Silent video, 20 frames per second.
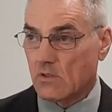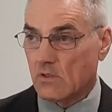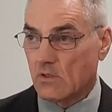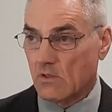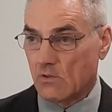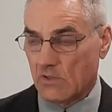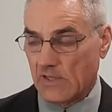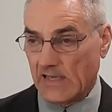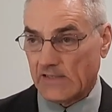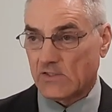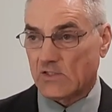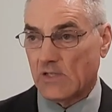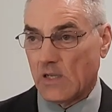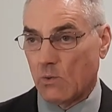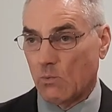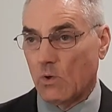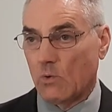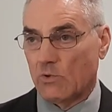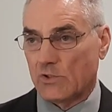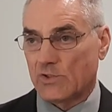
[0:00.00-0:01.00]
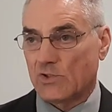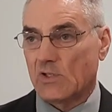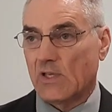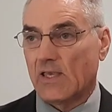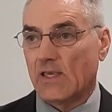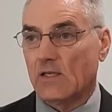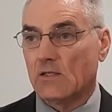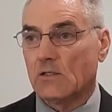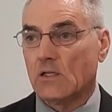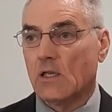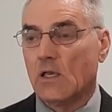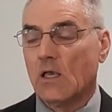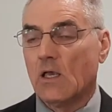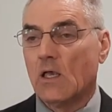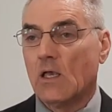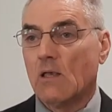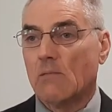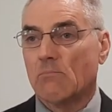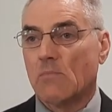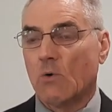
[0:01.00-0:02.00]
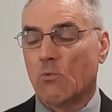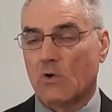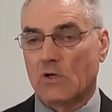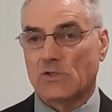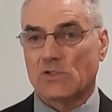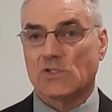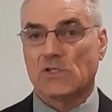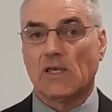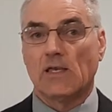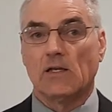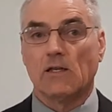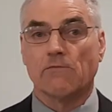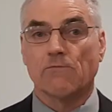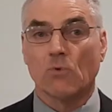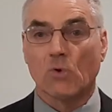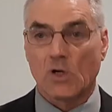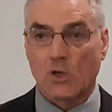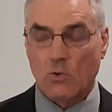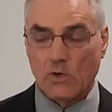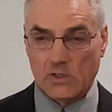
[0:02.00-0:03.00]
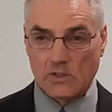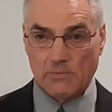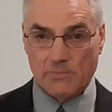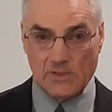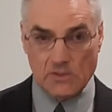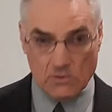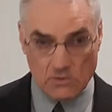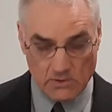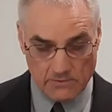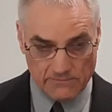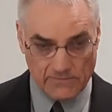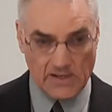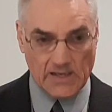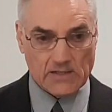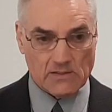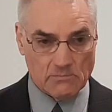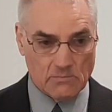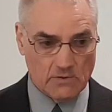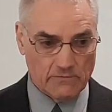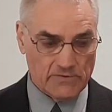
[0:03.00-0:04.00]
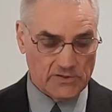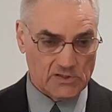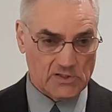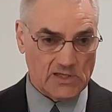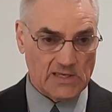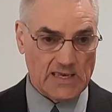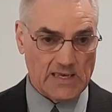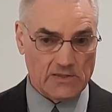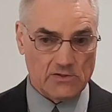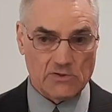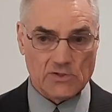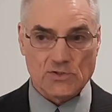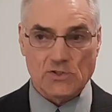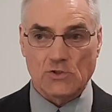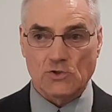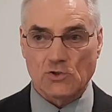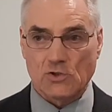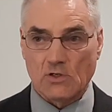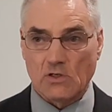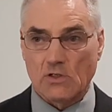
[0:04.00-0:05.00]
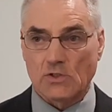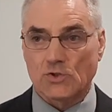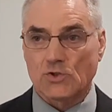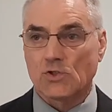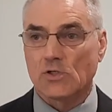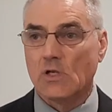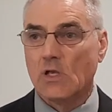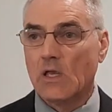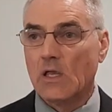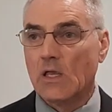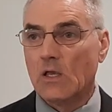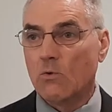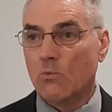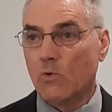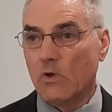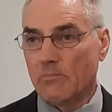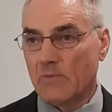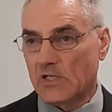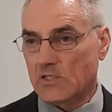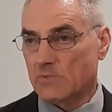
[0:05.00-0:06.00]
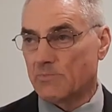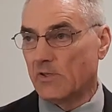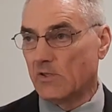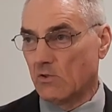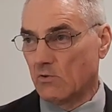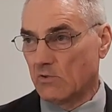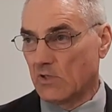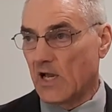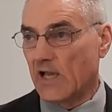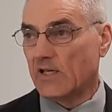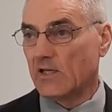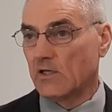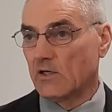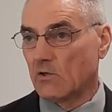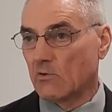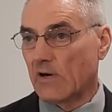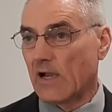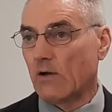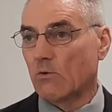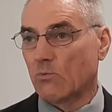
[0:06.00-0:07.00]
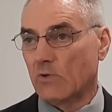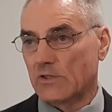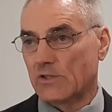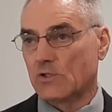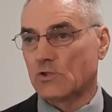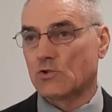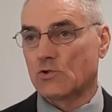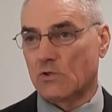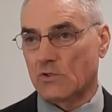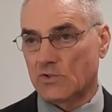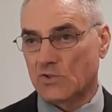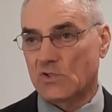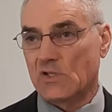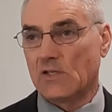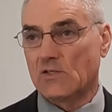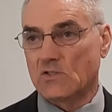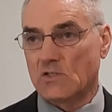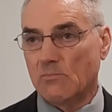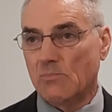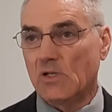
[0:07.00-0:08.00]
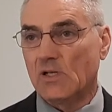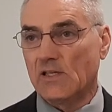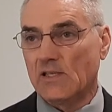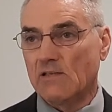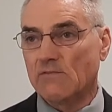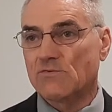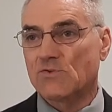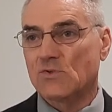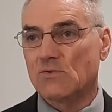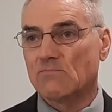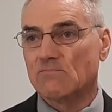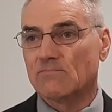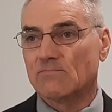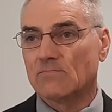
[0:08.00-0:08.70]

You know, that's not what we're saying. But we're saying if we're going to be unified and moving together as a church, we must be united around what the church says and believes.